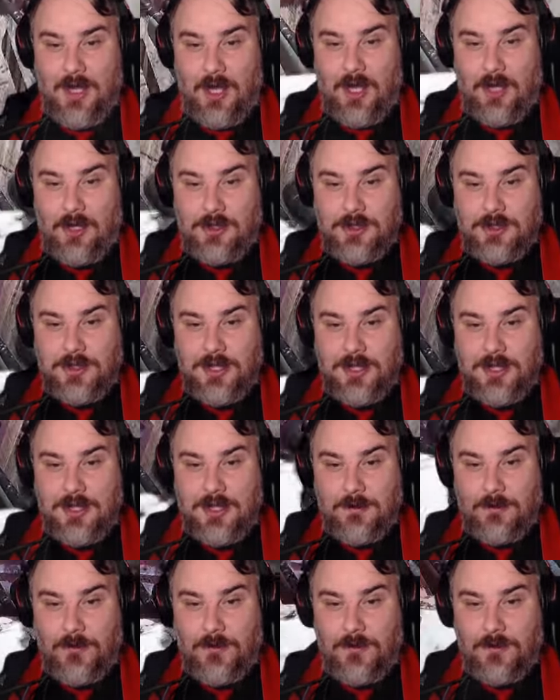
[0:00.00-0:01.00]
A husky
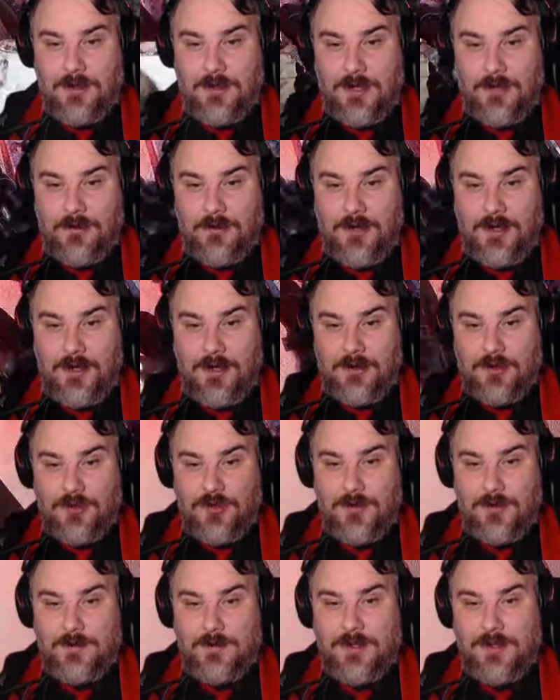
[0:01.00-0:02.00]
can walk down here and
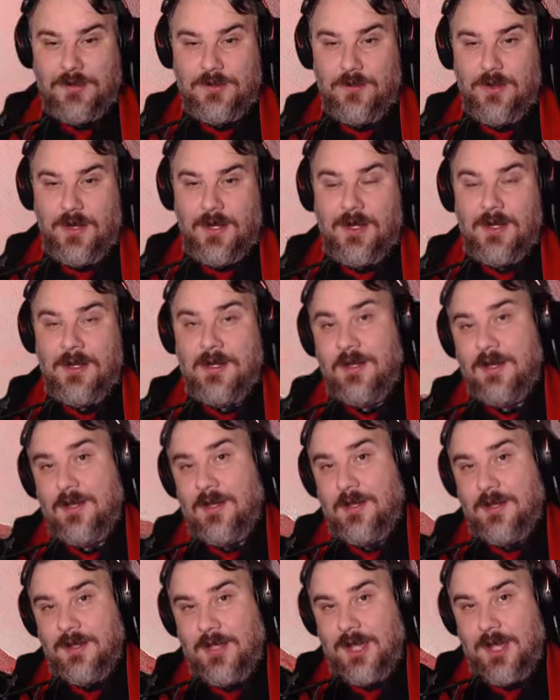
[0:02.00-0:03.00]
trip this wire.
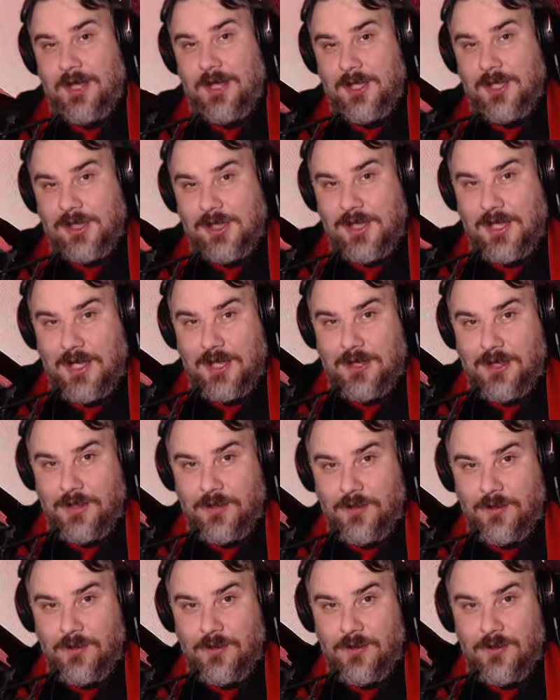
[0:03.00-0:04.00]
That husky at the
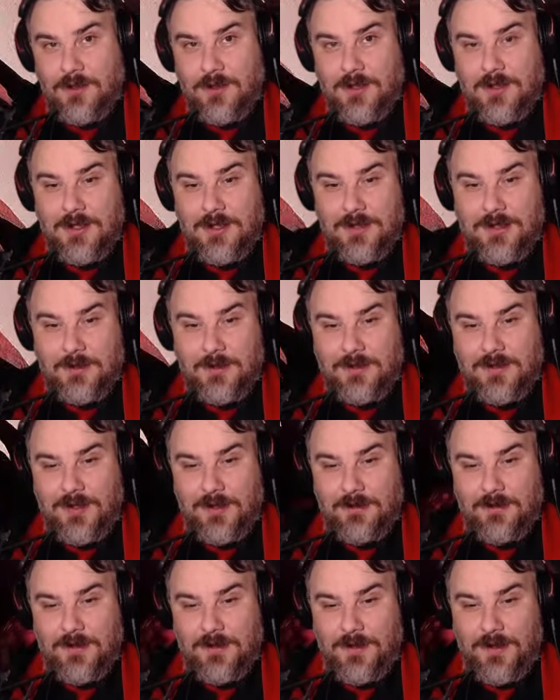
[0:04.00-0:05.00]
door can
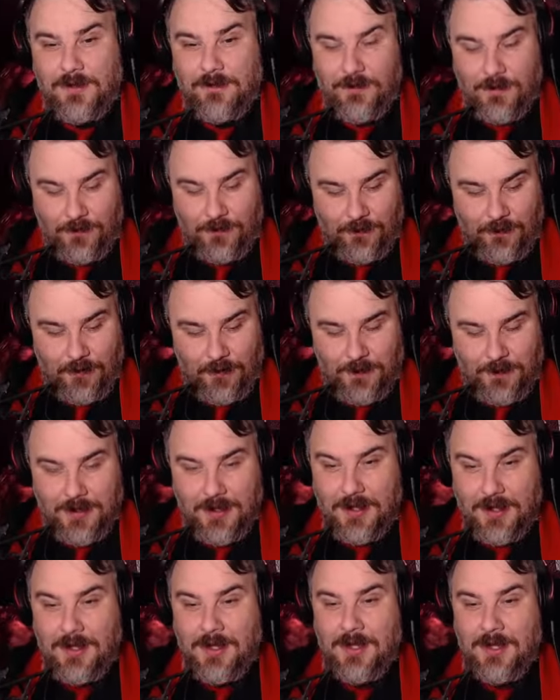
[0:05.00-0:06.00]
sometimes be further up
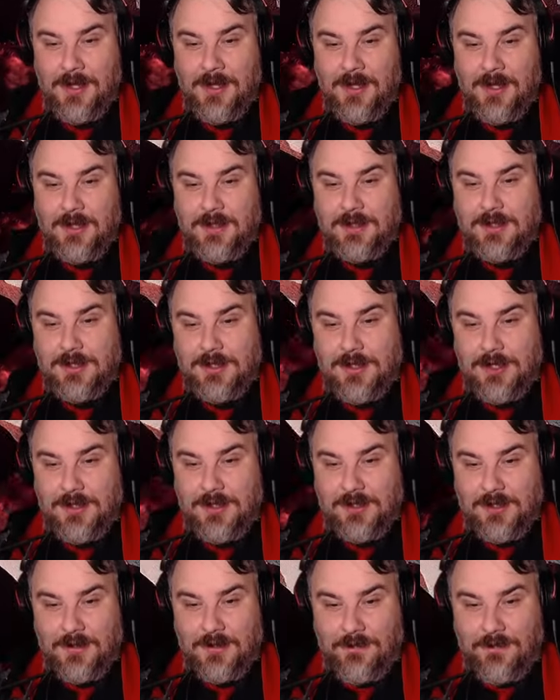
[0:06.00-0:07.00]
in here. So turn
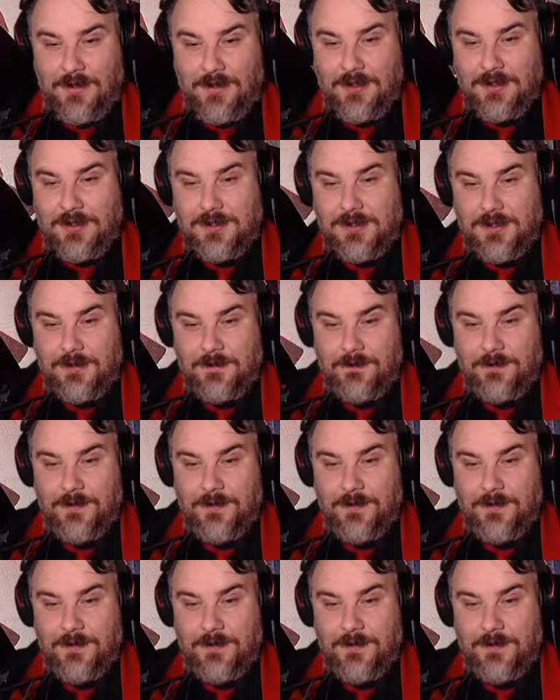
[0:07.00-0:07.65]
this off first.